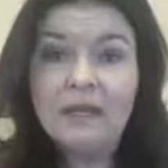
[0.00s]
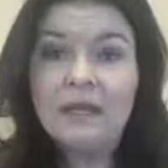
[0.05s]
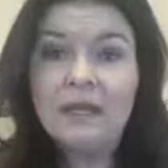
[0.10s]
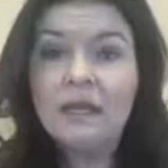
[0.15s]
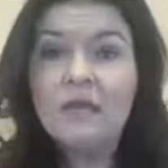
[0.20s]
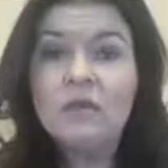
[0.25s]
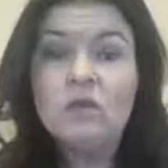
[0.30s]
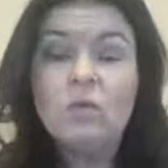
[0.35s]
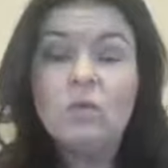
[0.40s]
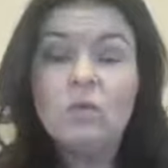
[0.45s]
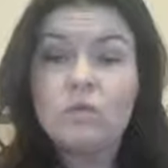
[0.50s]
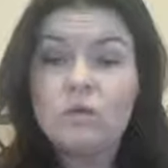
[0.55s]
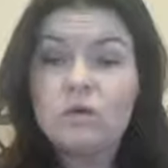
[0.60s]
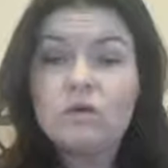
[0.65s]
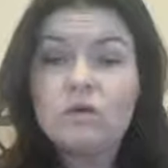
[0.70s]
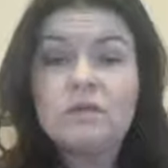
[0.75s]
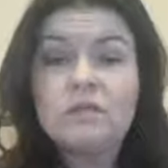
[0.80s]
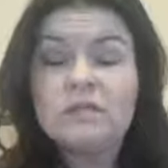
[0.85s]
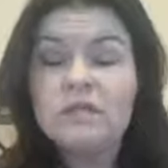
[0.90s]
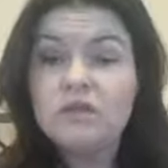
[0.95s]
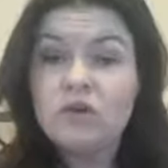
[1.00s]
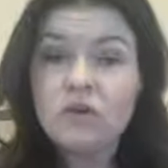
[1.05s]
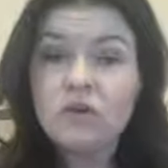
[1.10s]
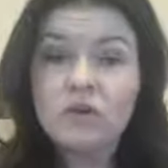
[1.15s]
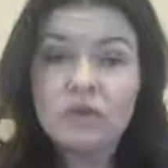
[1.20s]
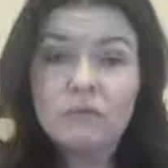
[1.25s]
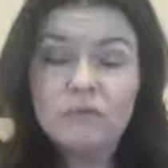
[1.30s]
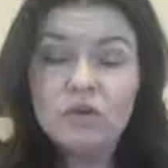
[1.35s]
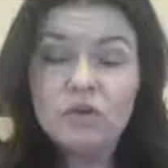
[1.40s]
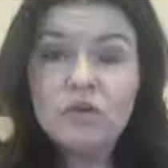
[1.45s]
in the world, in your
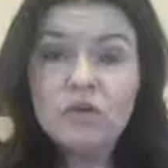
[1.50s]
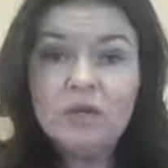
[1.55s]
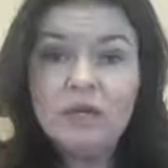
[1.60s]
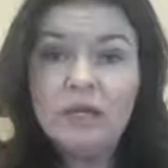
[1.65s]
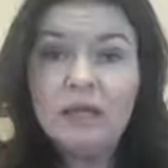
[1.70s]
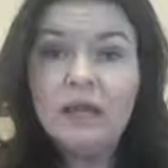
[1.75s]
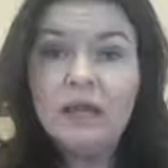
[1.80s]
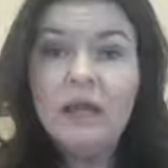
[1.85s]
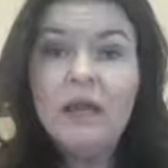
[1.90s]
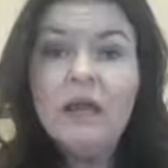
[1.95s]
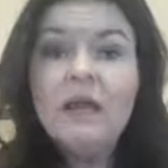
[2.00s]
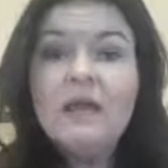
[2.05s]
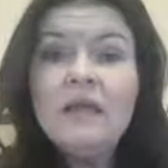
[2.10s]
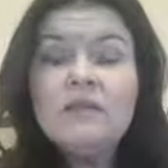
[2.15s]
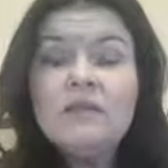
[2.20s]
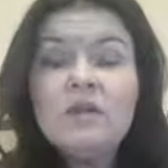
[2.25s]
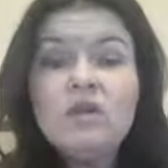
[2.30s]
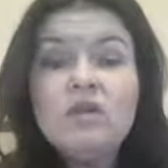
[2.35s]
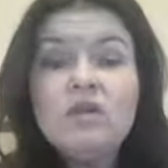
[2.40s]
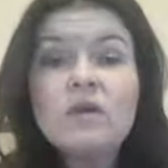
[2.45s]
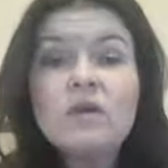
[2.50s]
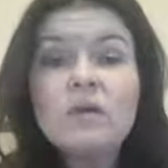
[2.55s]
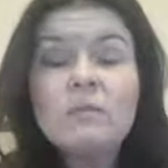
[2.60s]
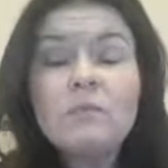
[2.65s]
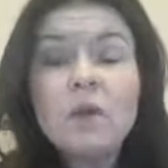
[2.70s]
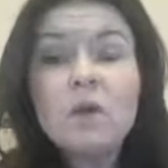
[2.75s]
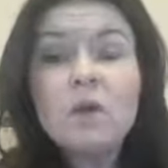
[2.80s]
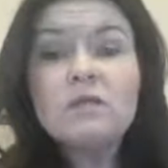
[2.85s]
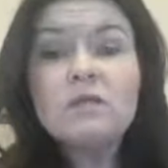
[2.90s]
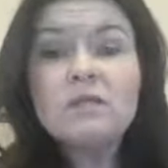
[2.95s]
community, then you can
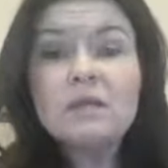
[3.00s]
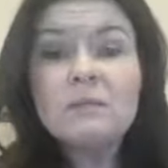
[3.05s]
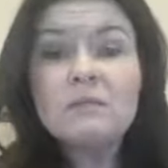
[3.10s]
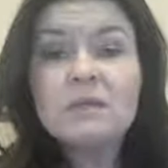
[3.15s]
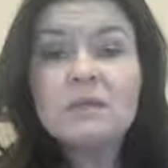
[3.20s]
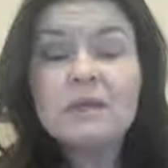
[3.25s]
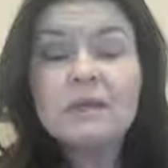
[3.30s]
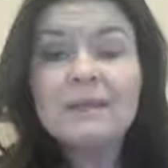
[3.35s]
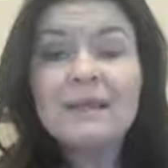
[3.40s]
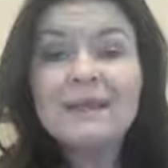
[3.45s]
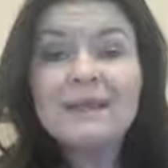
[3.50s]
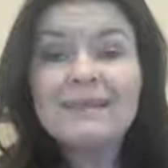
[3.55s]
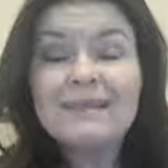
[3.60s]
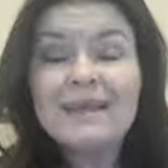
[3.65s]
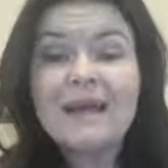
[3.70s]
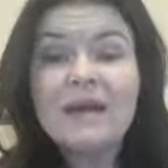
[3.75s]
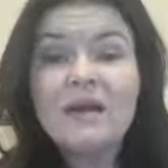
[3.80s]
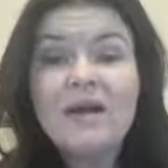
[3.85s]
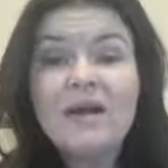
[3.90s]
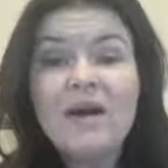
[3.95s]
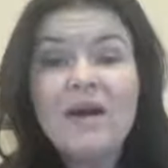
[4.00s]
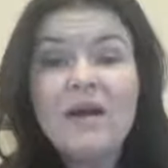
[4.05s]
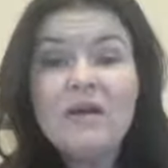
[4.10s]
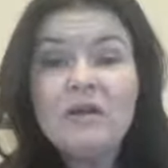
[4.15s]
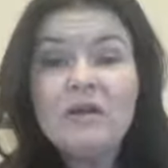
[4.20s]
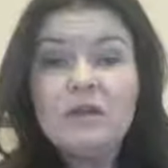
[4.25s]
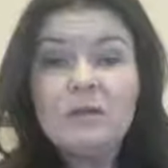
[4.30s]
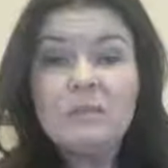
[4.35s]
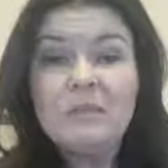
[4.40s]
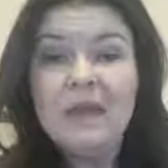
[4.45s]
post something like that
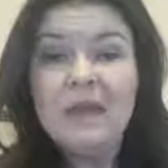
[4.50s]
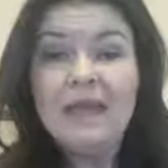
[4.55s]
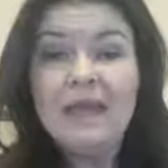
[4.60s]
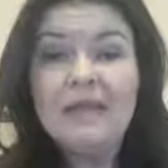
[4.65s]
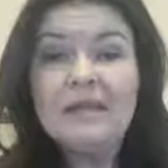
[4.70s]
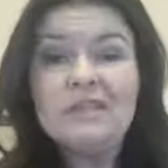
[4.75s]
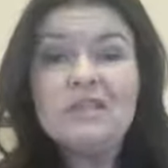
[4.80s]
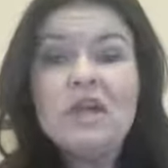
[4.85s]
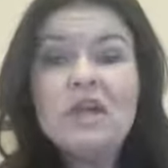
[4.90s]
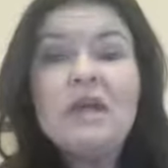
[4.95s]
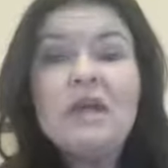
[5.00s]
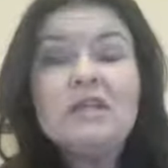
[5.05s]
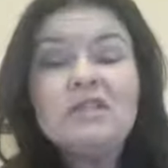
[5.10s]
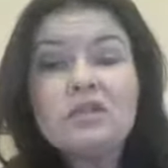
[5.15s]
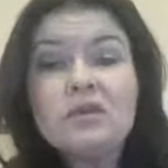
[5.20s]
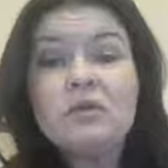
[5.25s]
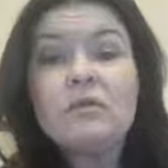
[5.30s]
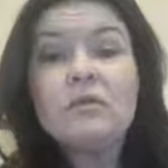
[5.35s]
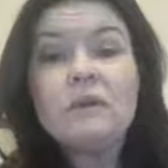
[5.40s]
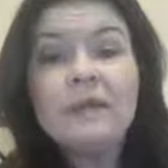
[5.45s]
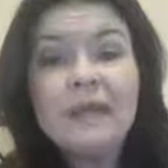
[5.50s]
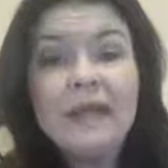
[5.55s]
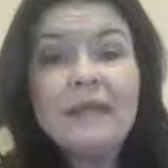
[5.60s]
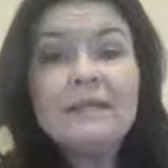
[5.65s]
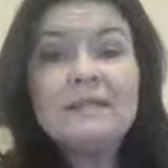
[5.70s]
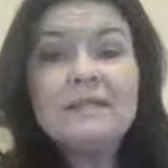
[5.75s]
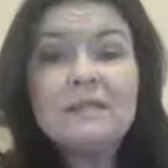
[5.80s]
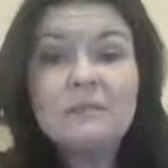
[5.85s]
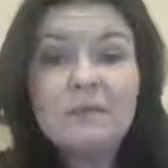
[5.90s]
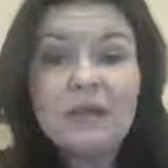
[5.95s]
on your page to
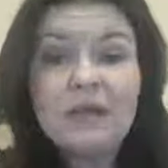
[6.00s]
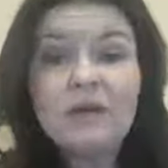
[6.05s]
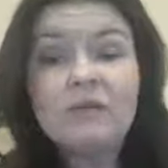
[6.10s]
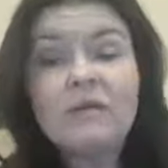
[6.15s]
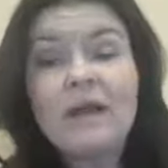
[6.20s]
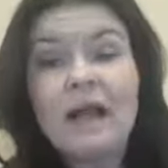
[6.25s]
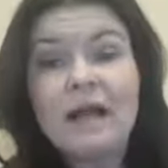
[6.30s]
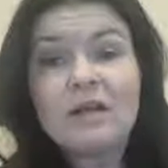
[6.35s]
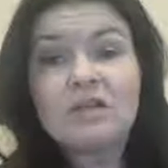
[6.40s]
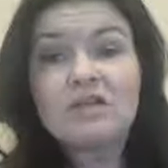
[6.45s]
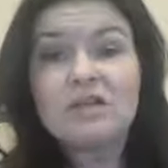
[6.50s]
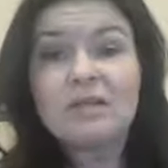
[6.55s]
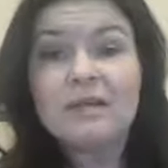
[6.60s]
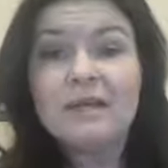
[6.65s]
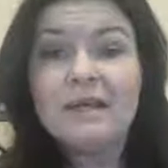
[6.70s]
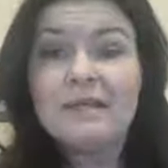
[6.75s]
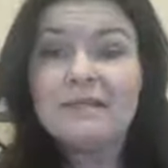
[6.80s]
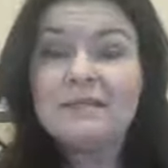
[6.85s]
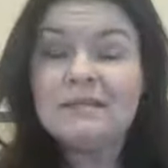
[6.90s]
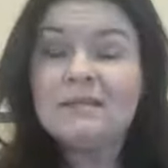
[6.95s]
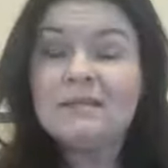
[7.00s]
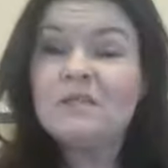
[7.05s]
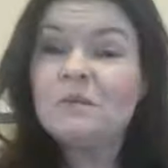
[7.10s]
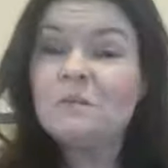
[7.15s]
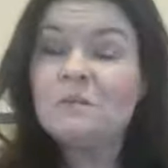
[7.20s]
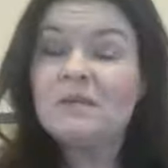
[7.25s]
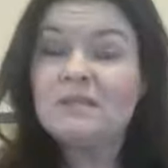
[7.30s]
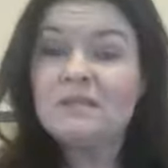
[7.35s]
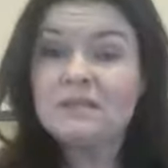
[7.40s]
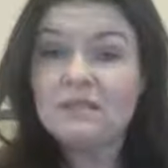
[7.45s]
create some interaction. Is it
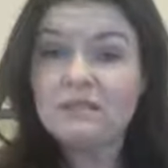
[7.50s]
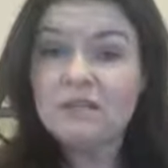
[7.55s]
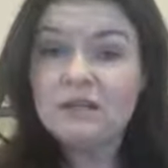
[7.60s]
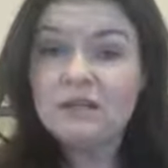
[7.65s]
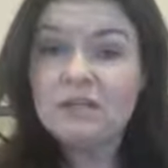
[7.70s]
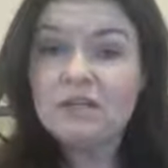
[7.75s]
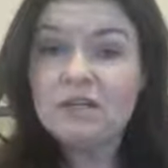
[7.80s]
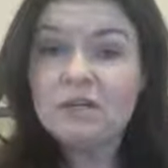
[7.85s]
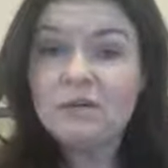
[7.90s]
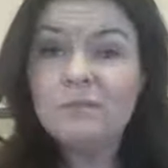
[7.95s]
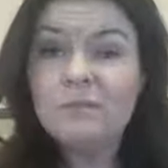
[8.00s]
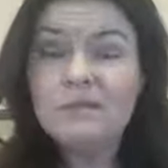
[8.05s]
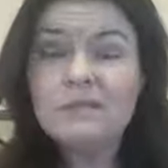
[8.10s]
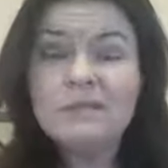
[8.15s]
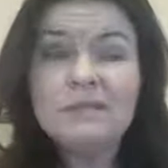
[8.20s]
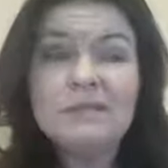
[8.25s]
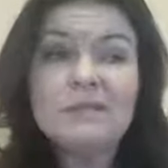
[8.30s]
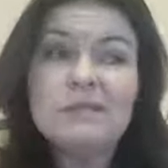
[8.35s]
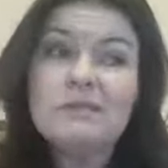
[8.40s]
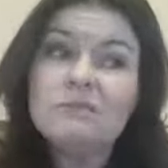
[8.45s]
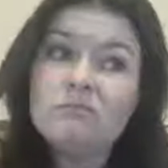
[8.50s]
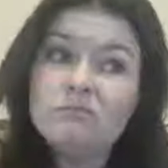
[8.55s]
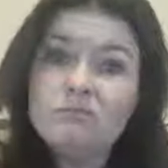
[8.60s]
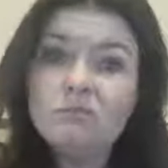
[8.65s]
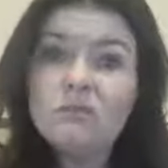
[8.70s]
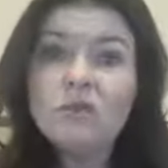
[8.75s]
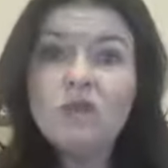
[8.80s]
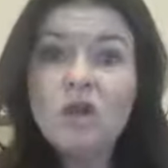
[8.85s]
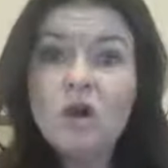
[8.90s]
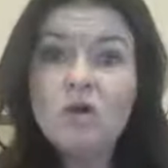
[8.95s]
specific to your business?
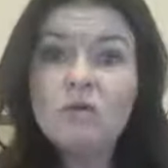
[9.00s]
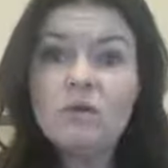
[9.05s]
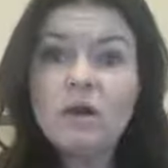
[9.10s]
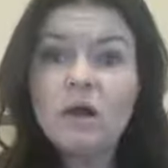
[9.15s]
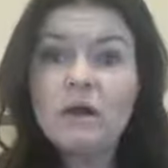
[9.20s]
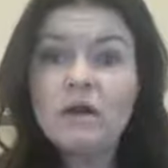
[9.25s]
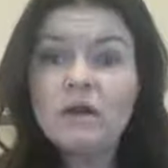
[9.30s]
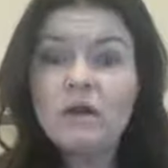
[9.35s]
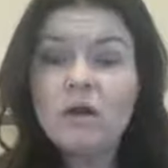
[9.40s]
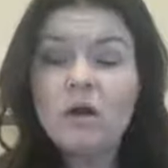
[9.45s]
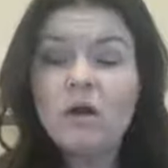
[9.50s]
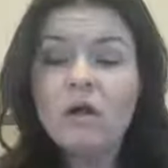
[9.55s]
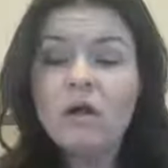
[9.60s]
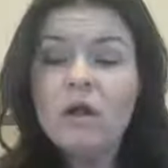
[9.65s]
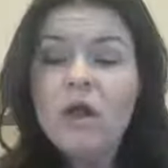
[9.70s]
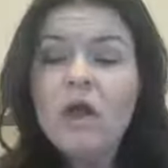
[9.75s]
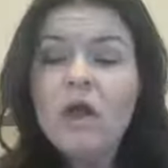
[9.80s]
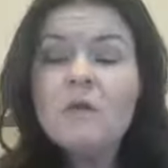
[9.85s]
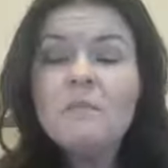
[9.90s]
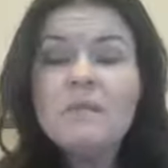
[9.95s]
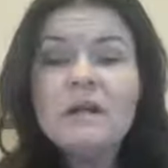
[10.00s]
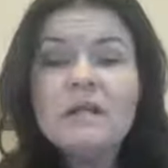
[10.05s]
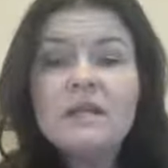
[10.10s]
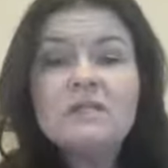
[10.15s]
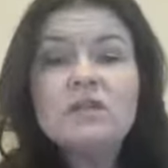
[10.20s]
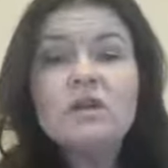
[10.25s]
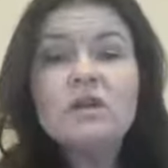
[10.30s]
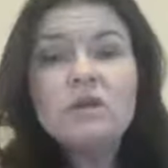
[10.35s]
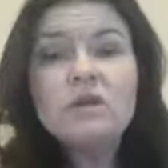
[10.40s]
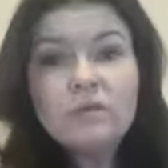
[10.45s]
No, not at all. But
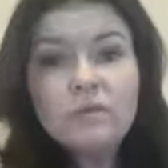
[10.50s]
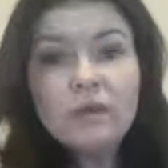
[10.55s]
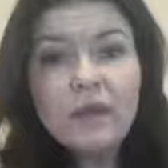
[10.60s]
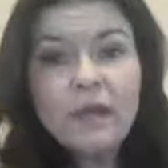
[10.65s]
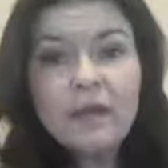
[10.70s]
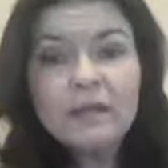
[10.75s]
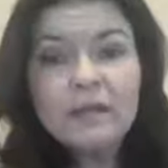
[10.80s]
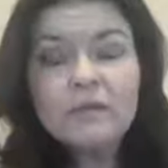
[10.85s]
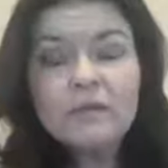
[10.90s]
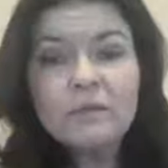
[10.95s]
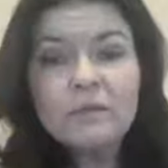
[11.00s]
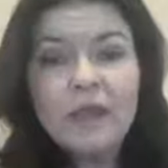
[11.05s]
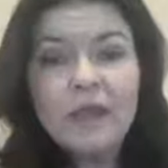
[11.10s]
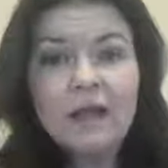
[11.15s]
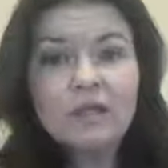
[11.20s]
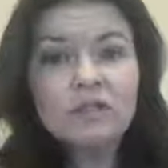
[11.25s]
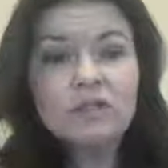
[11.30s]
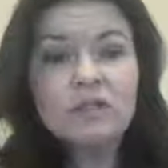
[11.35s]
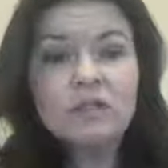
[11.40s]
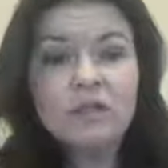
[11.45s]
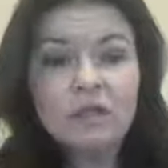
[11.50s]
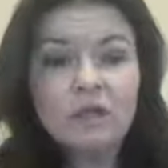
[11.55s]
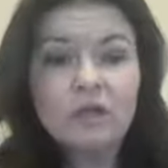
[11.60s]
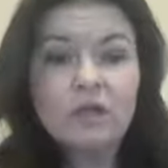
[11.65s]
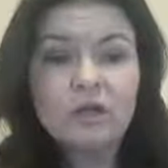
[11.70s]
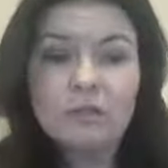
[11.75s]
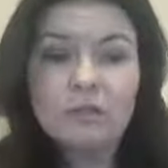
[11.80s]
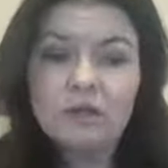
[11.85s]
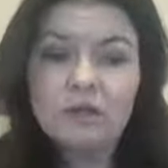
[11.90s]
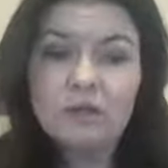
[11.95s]
it's going to create the reaction that you're
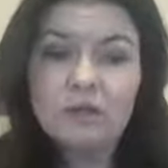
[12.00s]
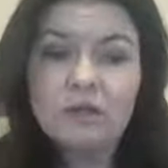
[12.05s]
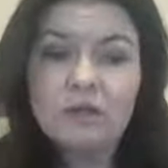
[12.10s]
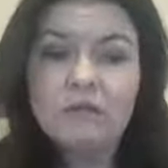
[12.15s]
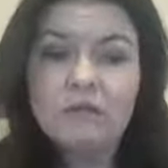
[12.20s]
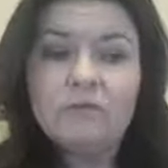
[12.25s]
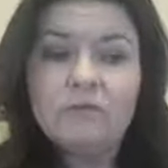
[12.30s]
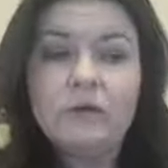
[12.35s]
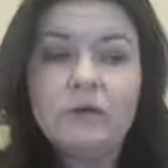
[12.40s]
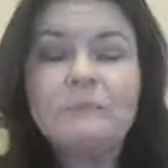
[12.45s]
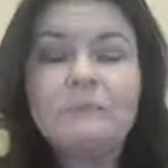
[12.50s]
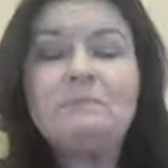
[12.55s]
going to be looking for.